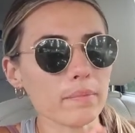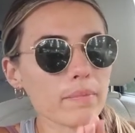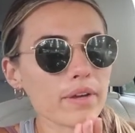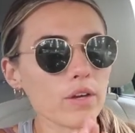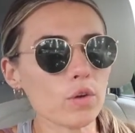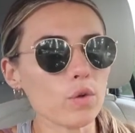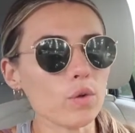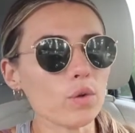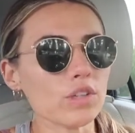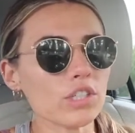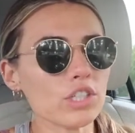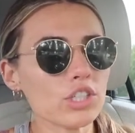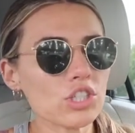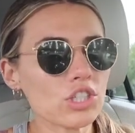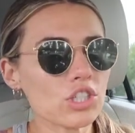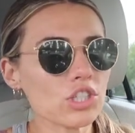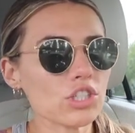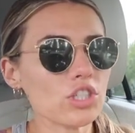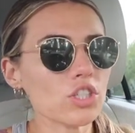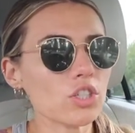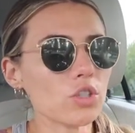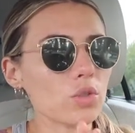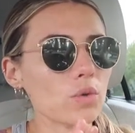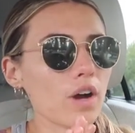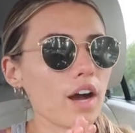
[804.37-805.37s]
My goal is to
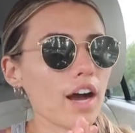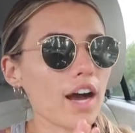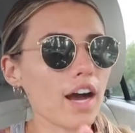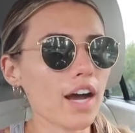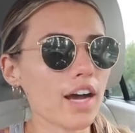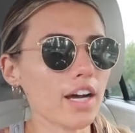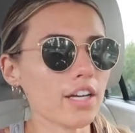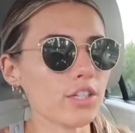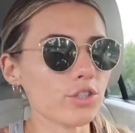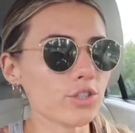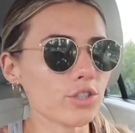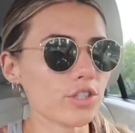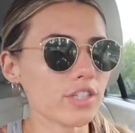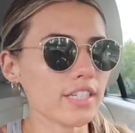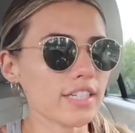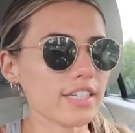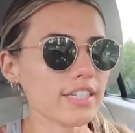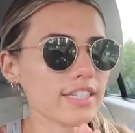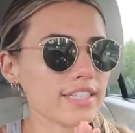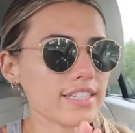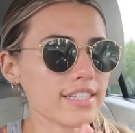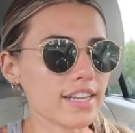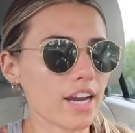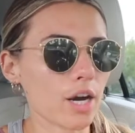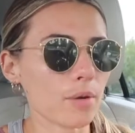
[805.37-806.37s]
do
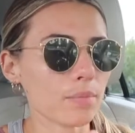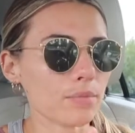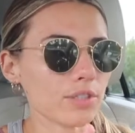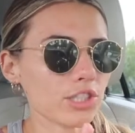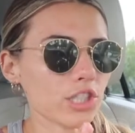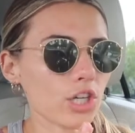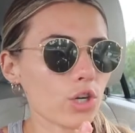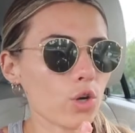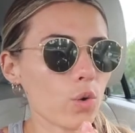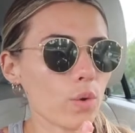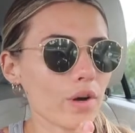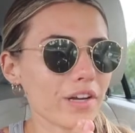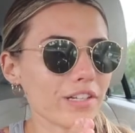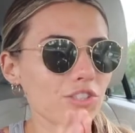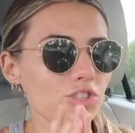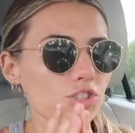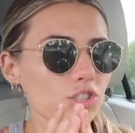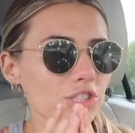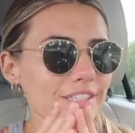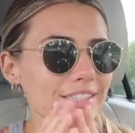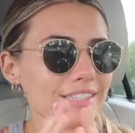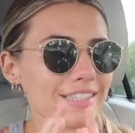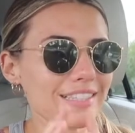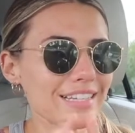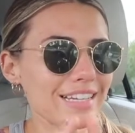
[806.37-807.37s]
100 Sarah Michelle
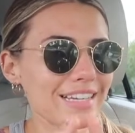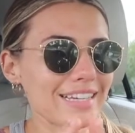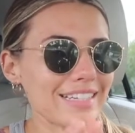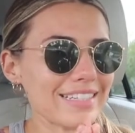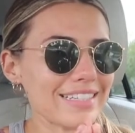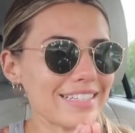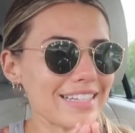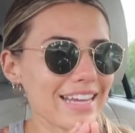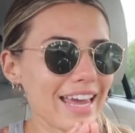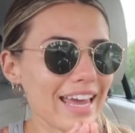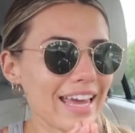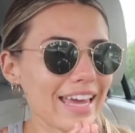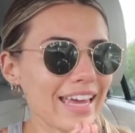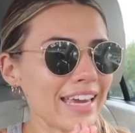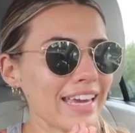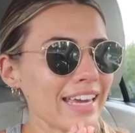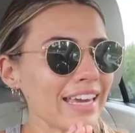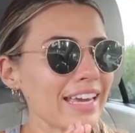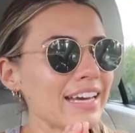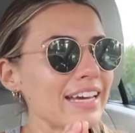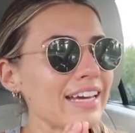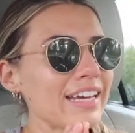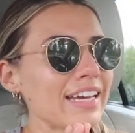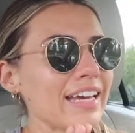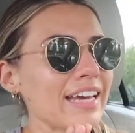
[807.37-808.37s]
questions a
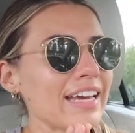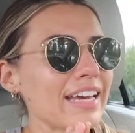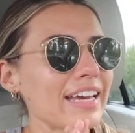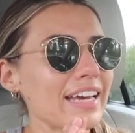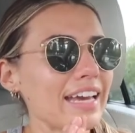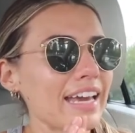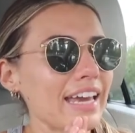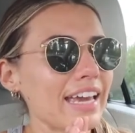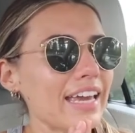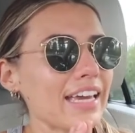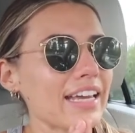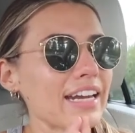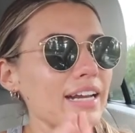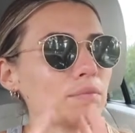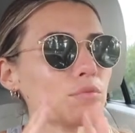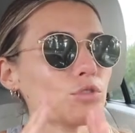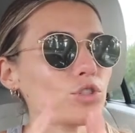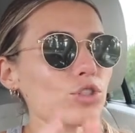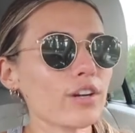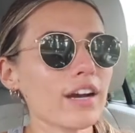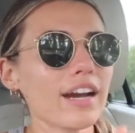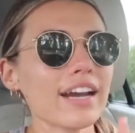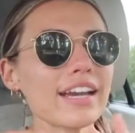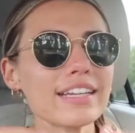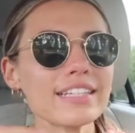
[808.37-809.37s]
day. And I'm
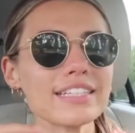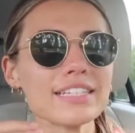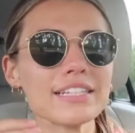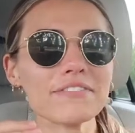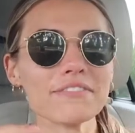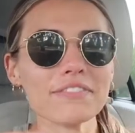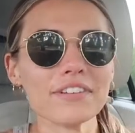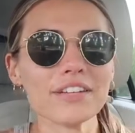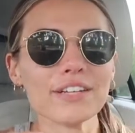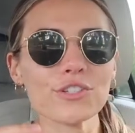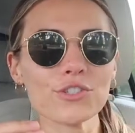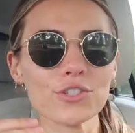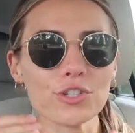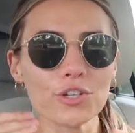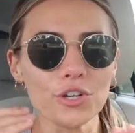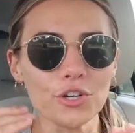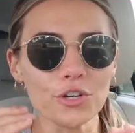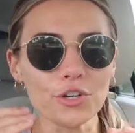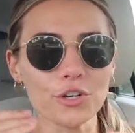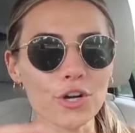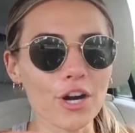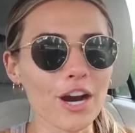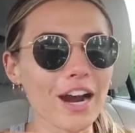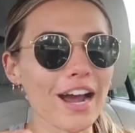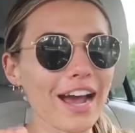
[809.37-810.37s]
trying to finish her
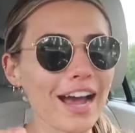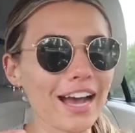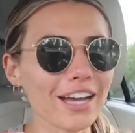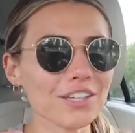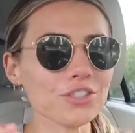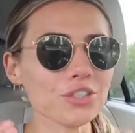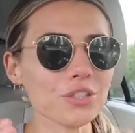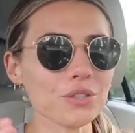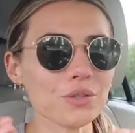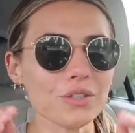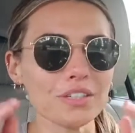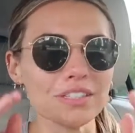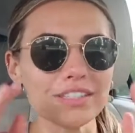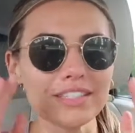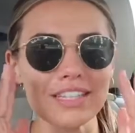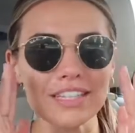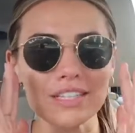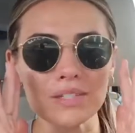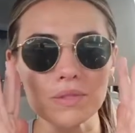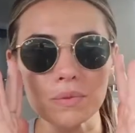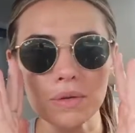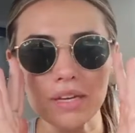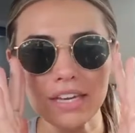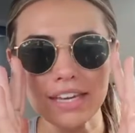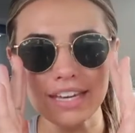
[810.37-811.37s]
crash course
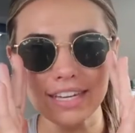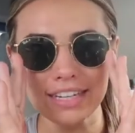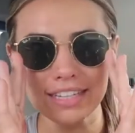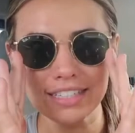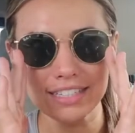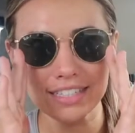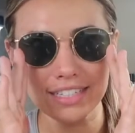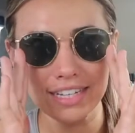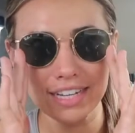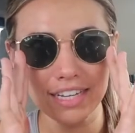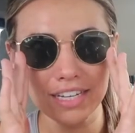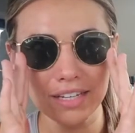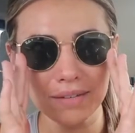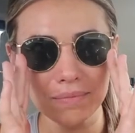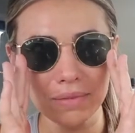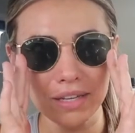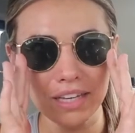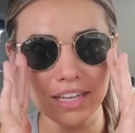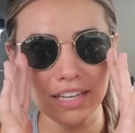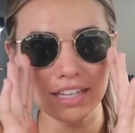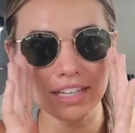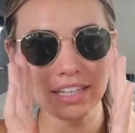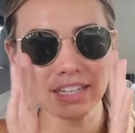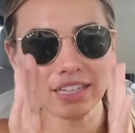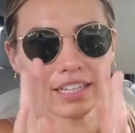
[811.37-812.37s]
this week. It has taken
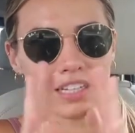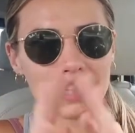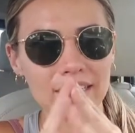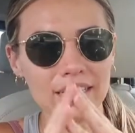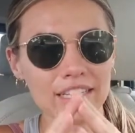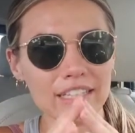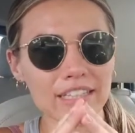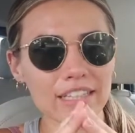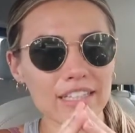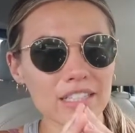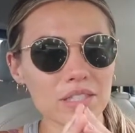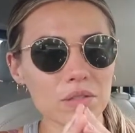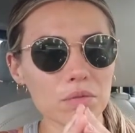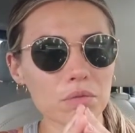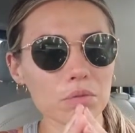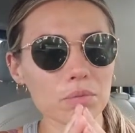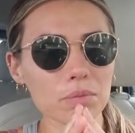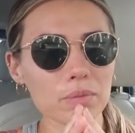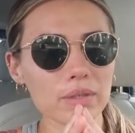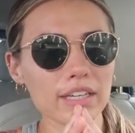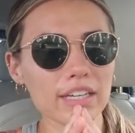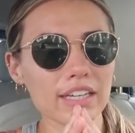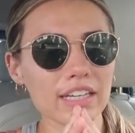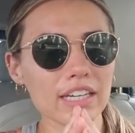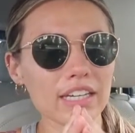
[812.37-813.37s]
me, this will
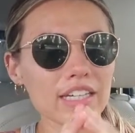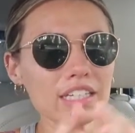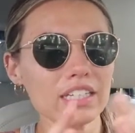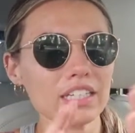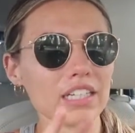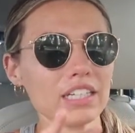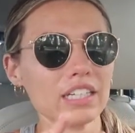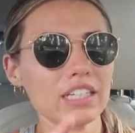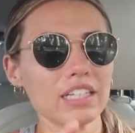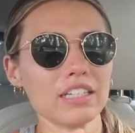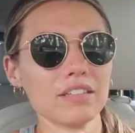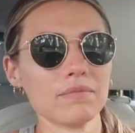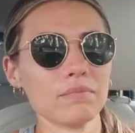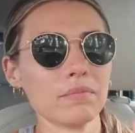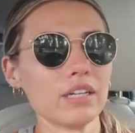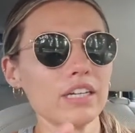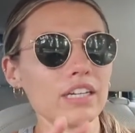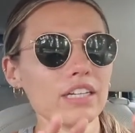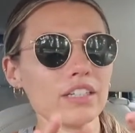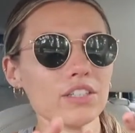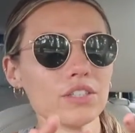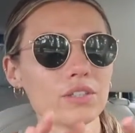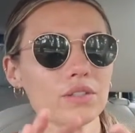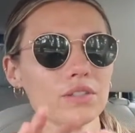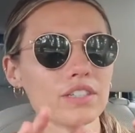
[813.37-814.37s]
be, I did it
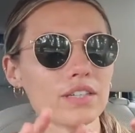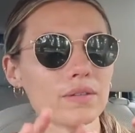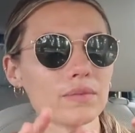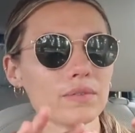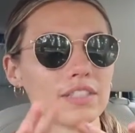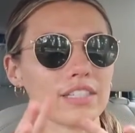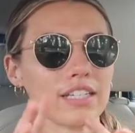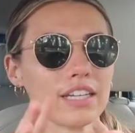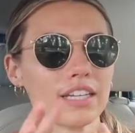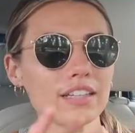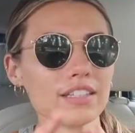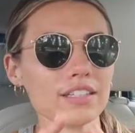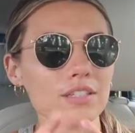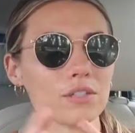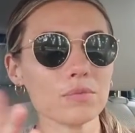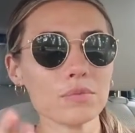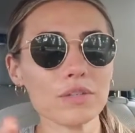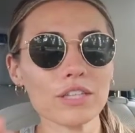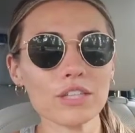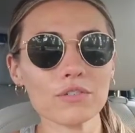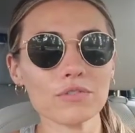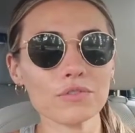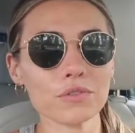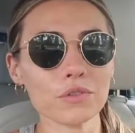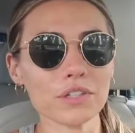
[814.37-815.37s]
Monday, Tuesday, Wednesday. This will
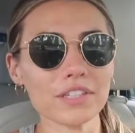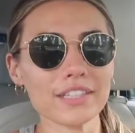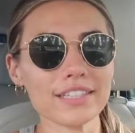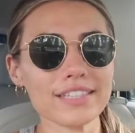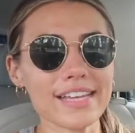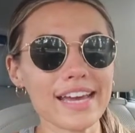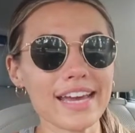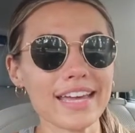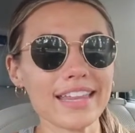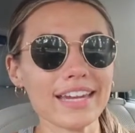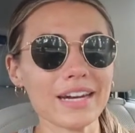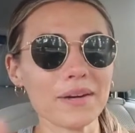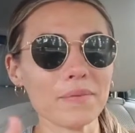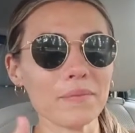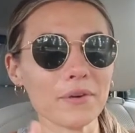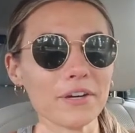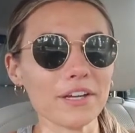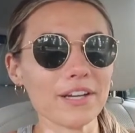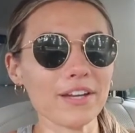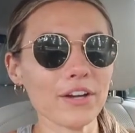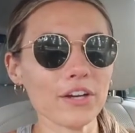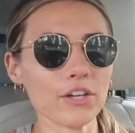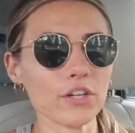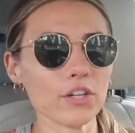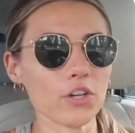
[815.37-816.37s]
be the fourth day that I'm
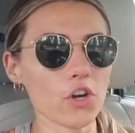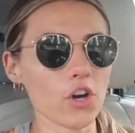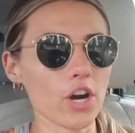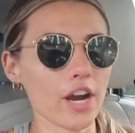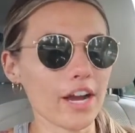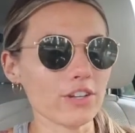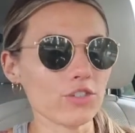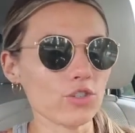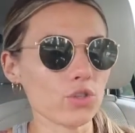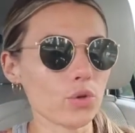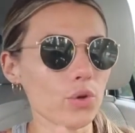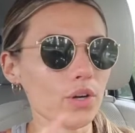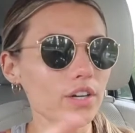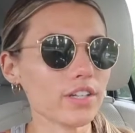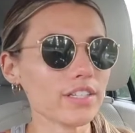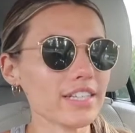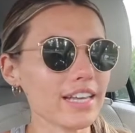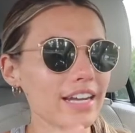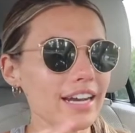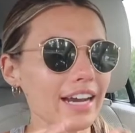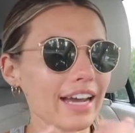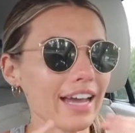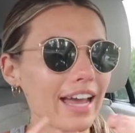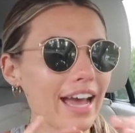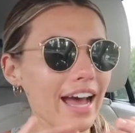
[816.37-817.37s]
working on her crash course.
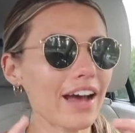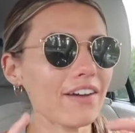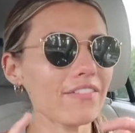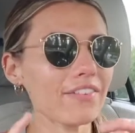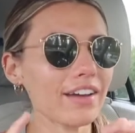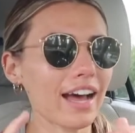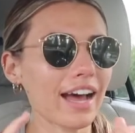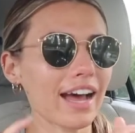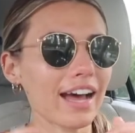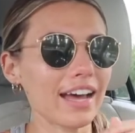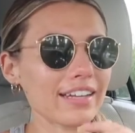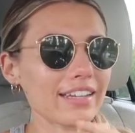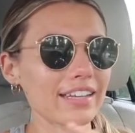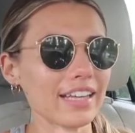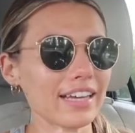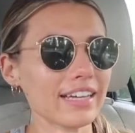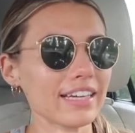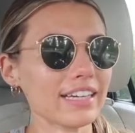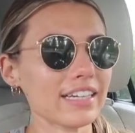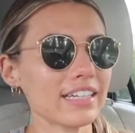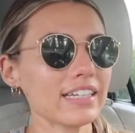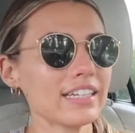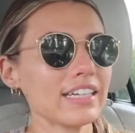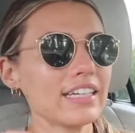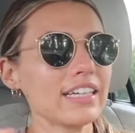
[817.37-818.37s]
And I have had
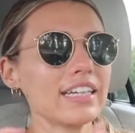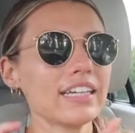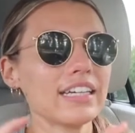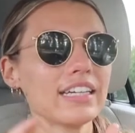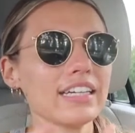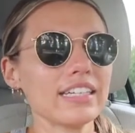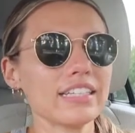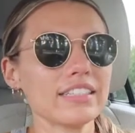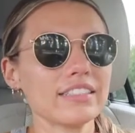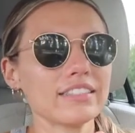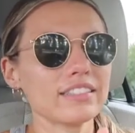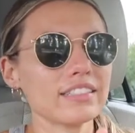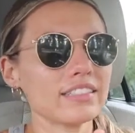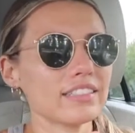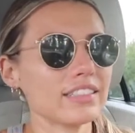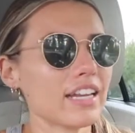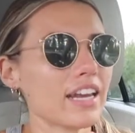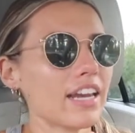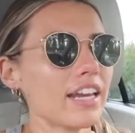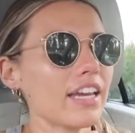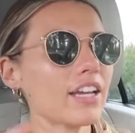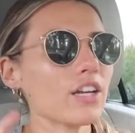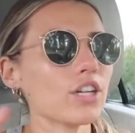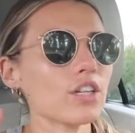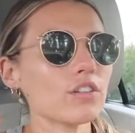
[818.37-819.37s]
like
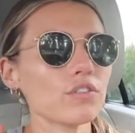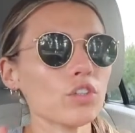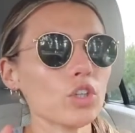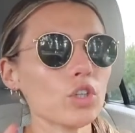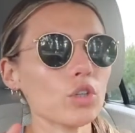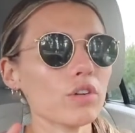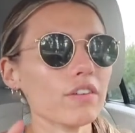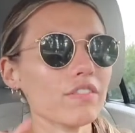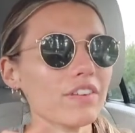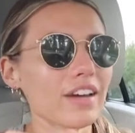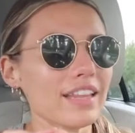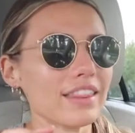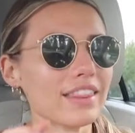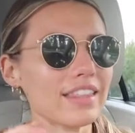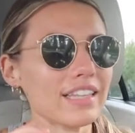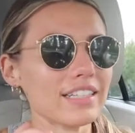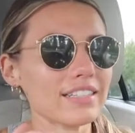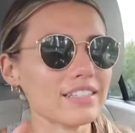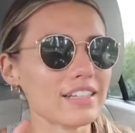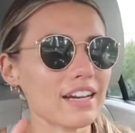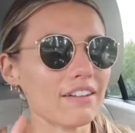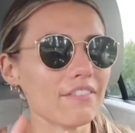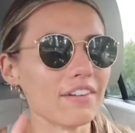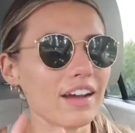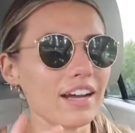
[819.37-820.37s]
an interview. I've had
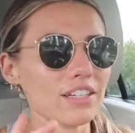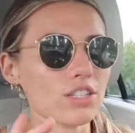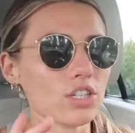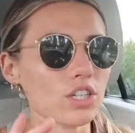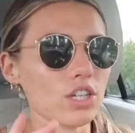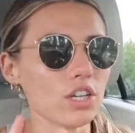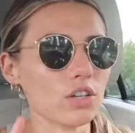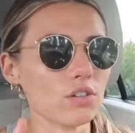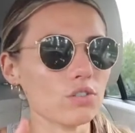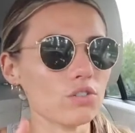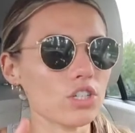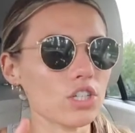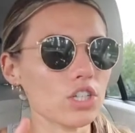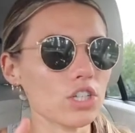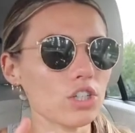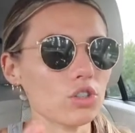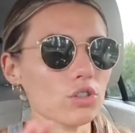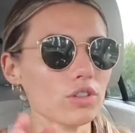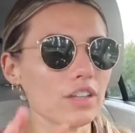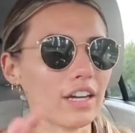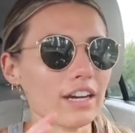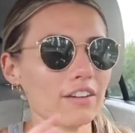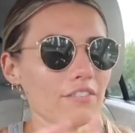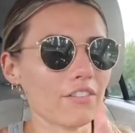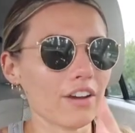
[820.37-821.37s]
things that I've had to go to
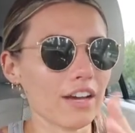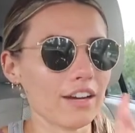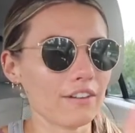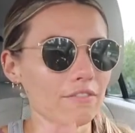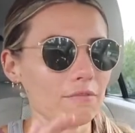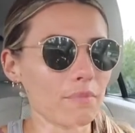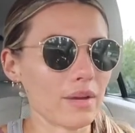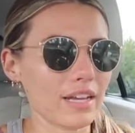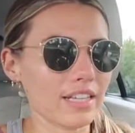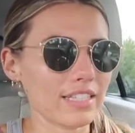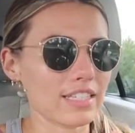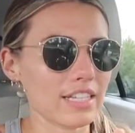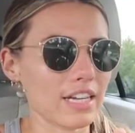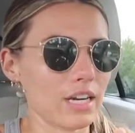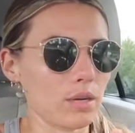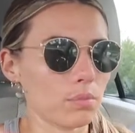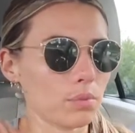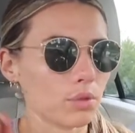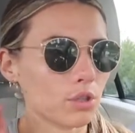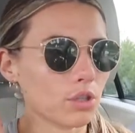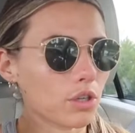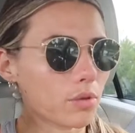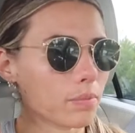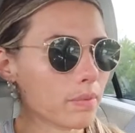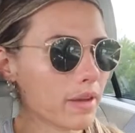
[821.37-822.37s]
that have kind of messed it up
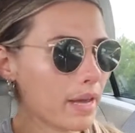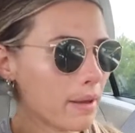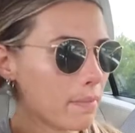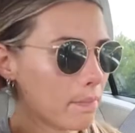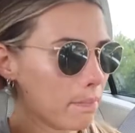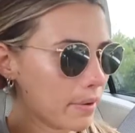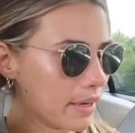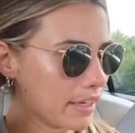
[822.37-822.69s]
a little bit.